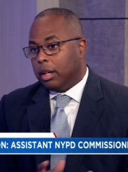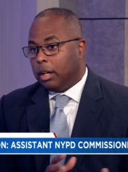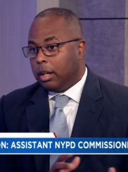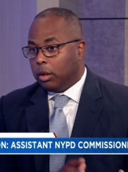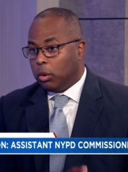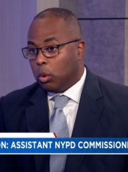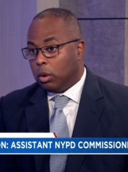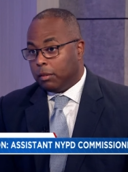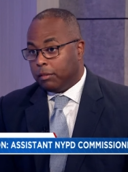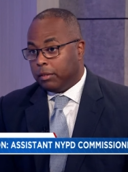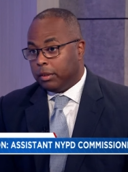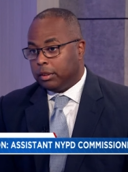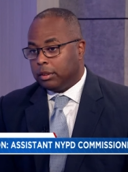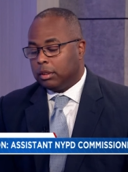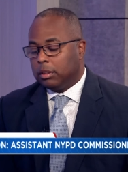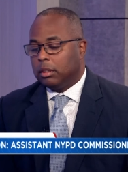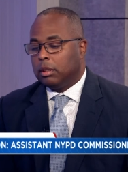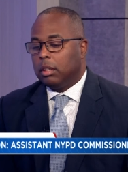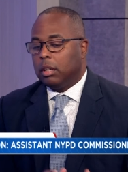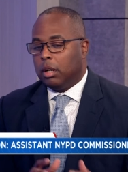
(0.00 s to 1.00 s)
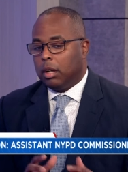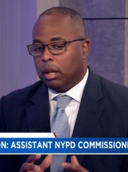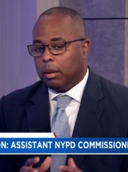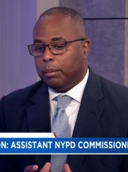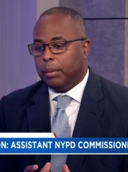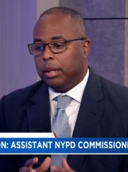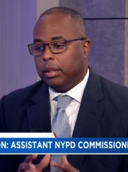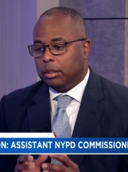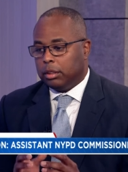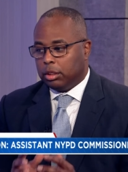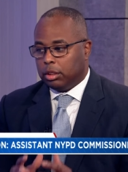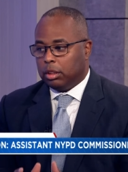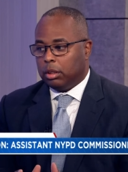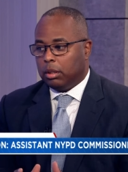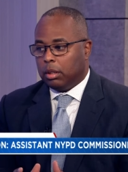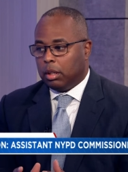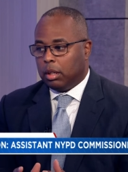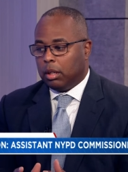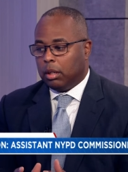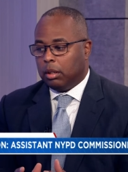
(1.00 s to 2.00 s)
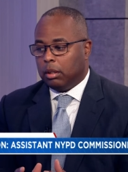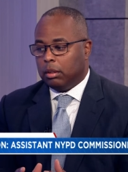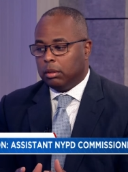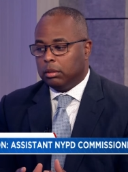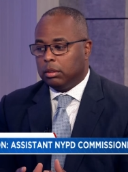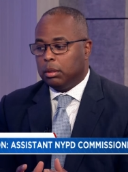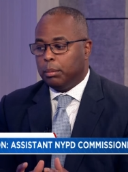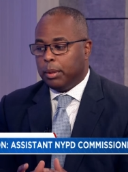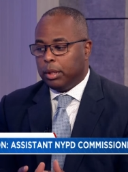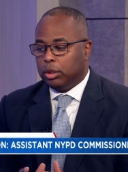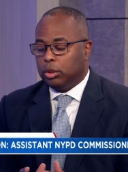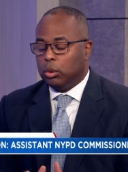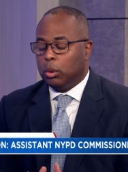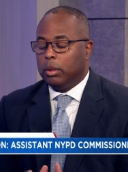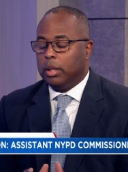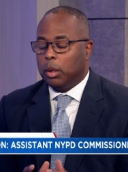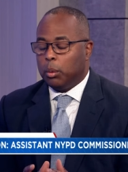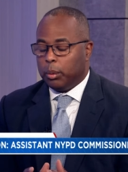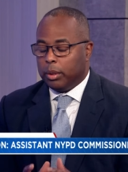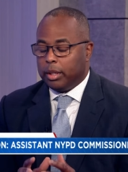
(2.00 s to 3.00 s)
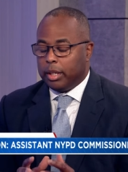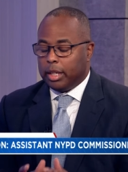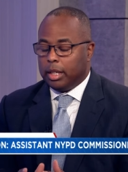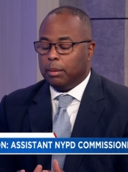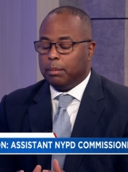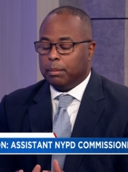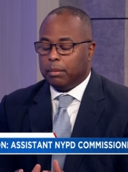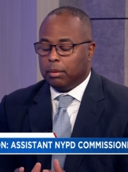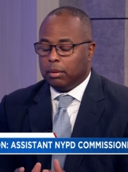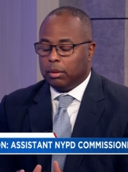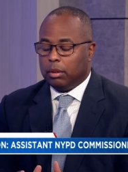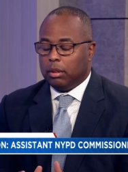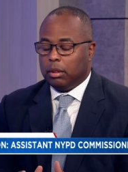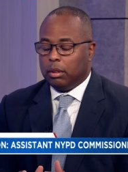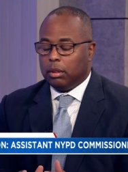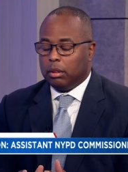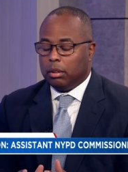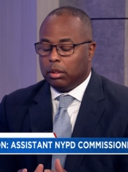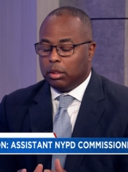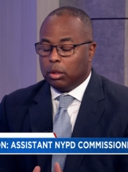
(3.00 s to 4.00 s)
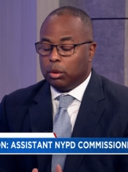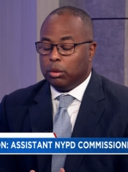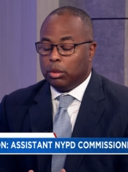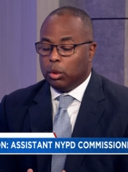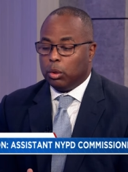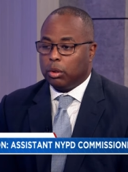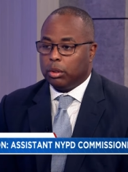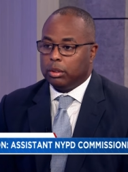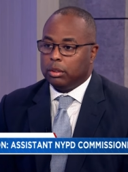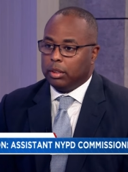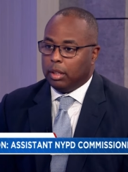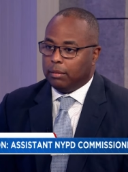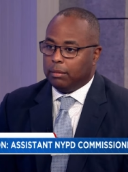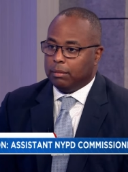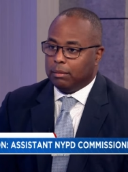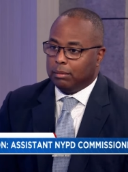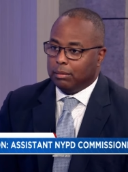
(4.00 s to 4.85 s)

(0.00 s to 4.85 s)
in the office, um, and just to, uh, to make sure that we keep you know, New Yorker City. It's